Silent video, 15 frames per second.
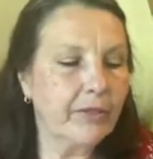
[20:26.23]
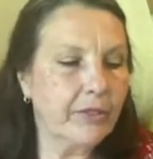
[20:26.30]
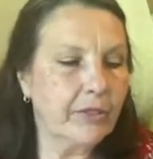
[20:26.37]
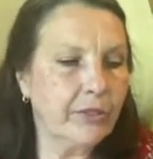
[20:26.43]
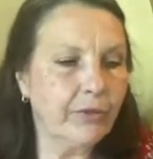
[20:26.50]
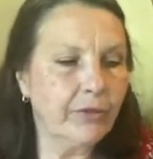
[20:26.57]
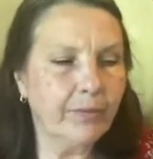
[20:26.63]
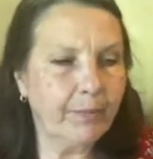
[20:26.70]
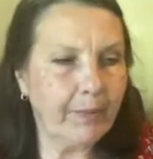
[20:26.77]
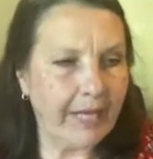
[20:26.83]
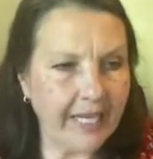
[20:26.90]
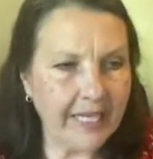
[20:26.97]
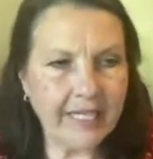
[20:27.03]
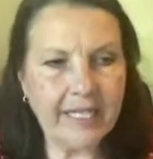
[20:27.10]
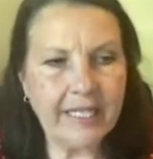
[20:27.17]
do the
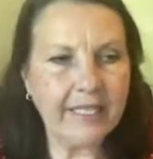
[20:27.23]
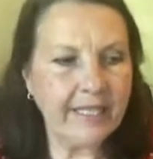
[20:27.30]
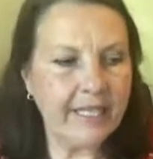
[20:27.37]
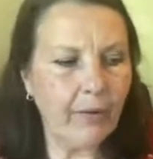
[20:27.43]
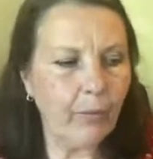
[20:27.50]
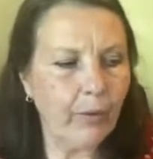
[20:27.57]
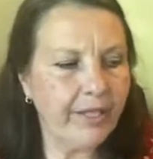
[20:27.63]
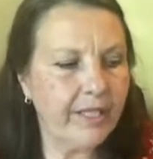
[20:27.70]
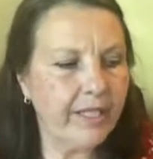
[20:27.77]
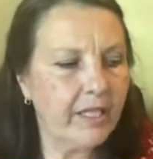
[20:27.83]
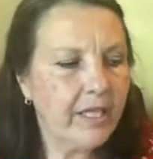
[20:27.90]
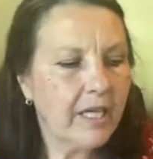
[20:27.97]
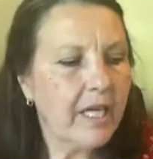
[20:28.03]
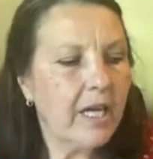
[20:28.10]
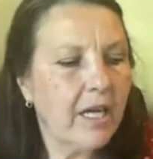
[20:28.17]
painting and that with it,
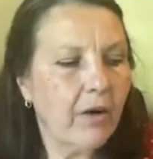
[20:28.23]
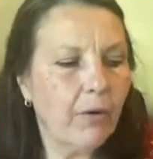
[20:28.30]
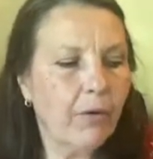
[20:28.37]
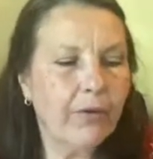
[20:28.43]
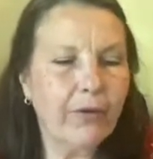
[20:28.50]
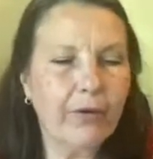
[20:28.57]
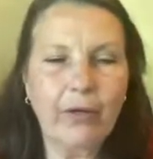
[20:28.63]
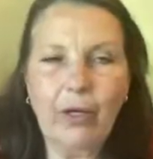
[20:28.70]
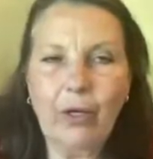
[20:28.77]
or they're